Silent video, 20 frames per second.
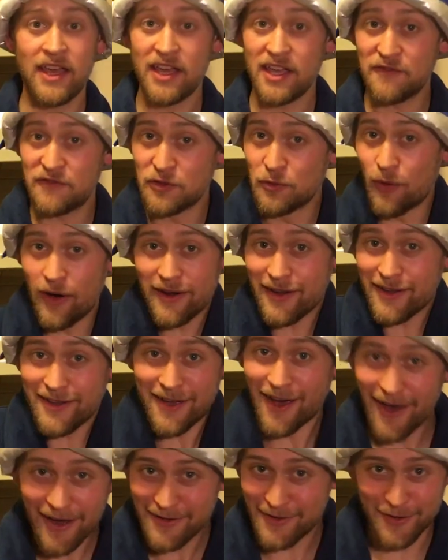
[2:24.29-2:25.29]
If you want a
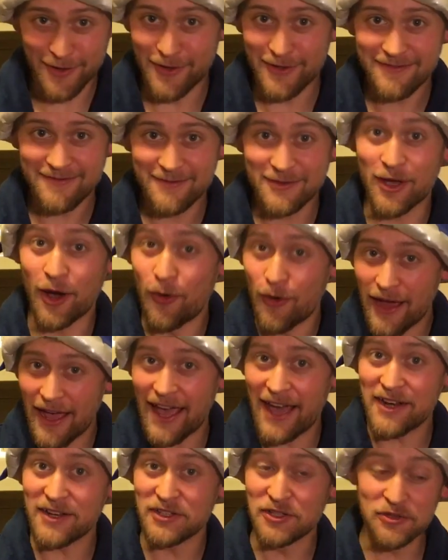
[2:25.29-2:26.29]
cuddler, go
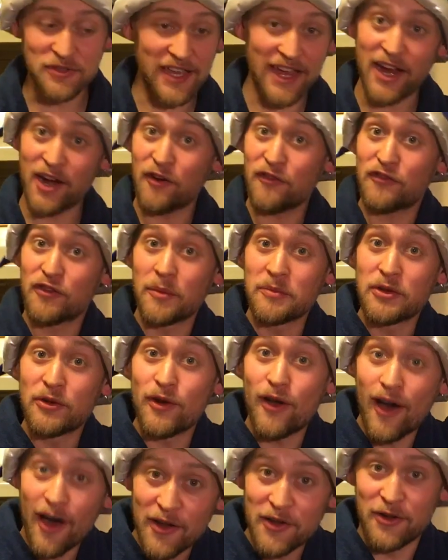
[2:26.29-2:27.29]
ahead and use hair from your
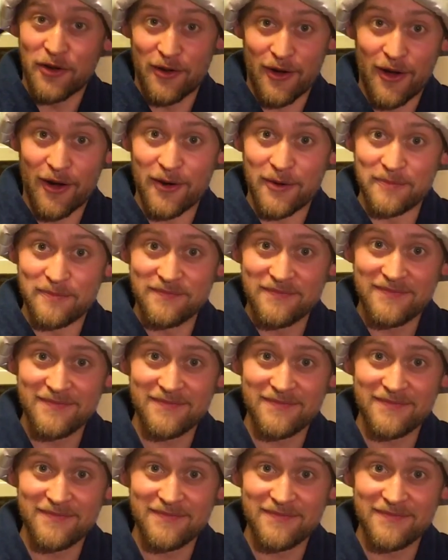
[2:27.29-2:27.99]
underarm.